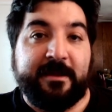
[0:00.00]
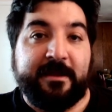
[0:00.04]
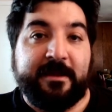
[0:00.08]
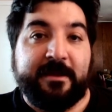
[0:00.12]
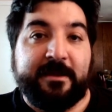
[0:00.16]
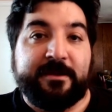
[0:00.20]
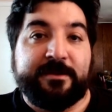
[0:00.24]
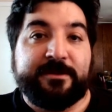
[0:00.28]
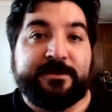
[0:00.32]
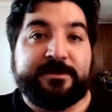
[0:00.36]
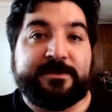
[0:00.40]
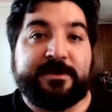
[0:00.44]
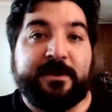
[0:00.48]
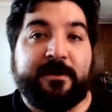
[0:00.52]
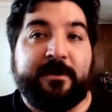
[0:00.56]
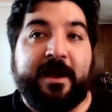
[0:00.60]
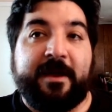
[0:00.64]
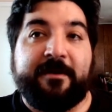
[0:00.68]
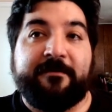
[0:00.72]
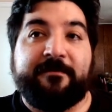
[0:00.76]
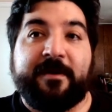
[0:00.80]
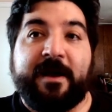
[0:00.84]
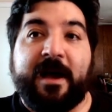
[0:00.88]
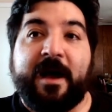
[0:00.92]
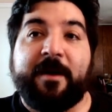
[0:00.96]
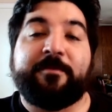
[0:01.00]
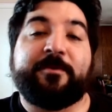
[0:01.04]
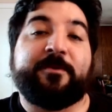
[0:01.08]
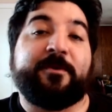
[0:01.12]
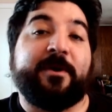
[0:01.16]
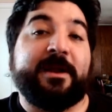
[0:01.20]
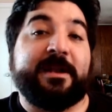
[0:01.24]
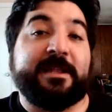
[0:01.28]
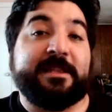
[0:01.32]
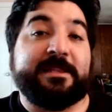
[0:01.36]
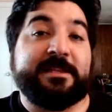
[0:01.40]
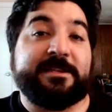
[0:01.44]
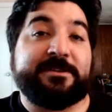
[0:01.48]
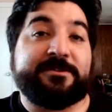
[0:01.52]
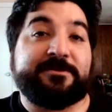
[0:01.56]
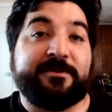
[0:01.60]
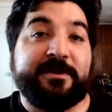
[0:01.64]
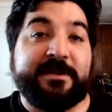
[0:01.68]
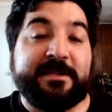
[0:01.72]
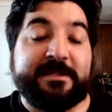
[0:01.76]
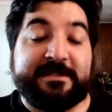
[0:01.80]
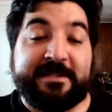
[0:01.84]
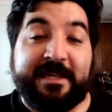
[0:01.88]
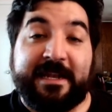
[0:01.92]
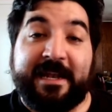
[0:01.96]
So I've upgraded the
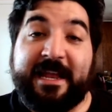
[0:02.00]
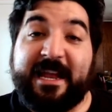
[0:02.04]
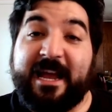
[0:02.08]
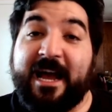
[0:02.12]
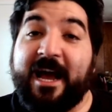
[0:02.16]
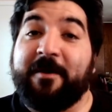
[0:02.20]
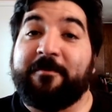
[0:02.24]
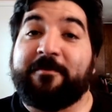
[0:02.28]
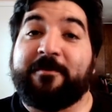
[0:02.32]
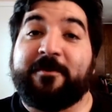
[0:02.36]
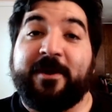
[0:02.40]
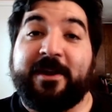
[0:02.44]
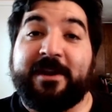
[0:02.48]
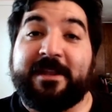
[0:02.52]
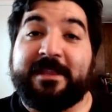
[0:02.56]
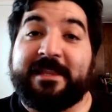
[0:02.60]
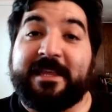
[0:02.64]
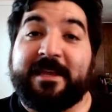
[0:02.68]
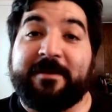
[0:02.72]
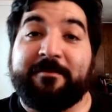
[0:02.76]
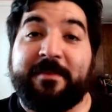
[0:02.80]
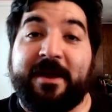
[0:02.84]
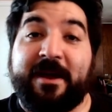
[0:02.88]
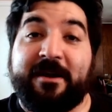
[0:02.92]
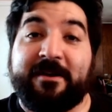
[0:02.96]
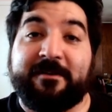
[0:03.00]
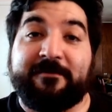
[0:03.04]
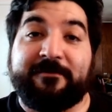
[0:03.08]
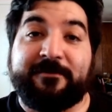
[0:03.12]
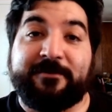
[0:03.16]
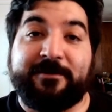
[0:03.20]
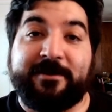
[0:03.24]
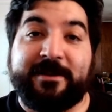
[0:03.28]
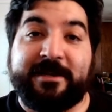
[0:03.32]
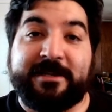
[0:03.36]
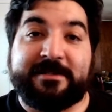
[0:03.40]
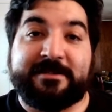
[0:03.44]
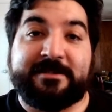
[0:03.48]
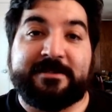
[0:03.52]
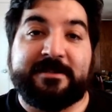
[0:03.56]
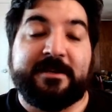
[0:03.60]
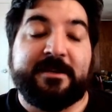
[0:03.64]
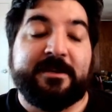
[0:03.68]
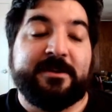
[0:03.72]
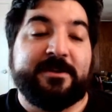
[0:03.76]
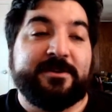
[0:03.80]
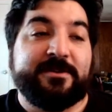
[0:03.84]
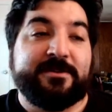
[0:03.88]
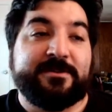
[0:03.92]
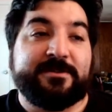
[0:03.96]
treats and I upgraded the amount of treats.
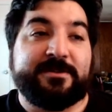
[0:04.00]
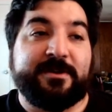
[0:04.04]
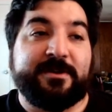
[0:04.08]
So